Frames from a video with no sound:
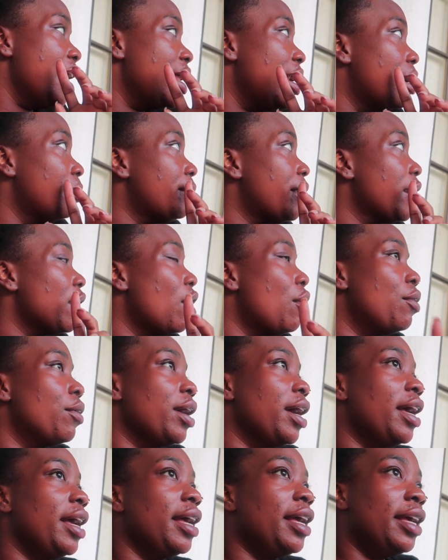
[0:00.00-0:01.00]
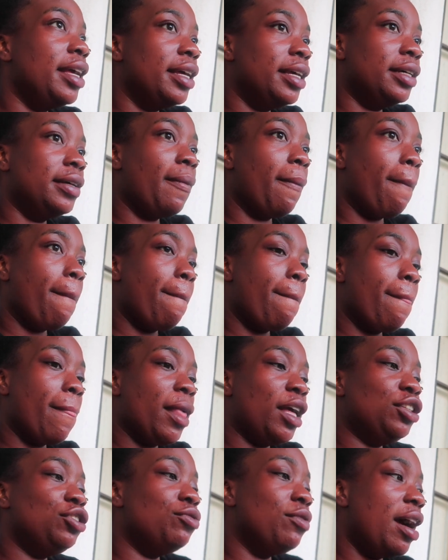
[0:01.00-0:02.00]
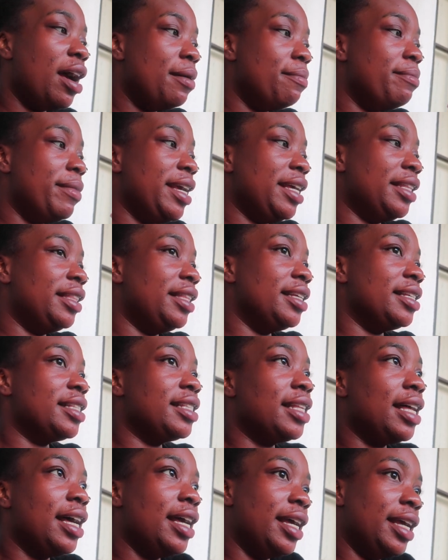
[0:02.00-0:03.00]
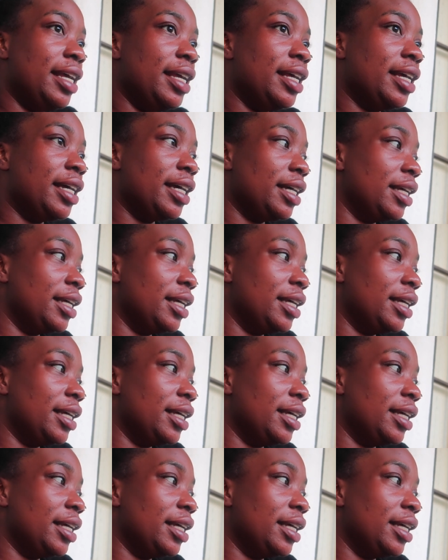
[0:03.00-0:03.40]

And I'm like, okay, do I make this like